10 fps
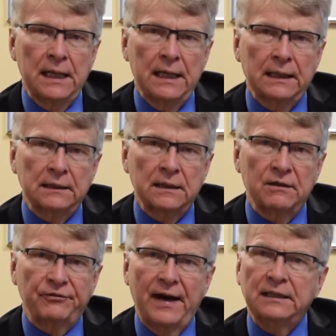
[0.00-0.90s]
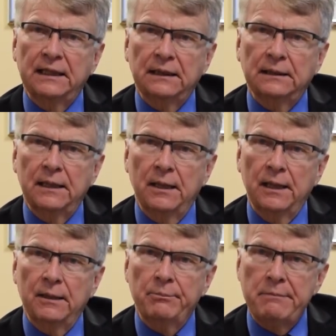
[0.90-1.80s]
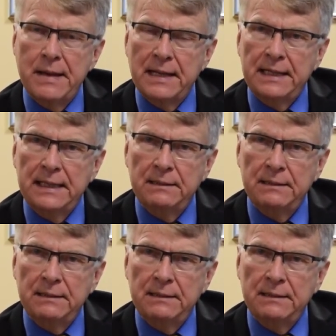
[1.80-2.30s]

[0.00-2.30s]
in finding many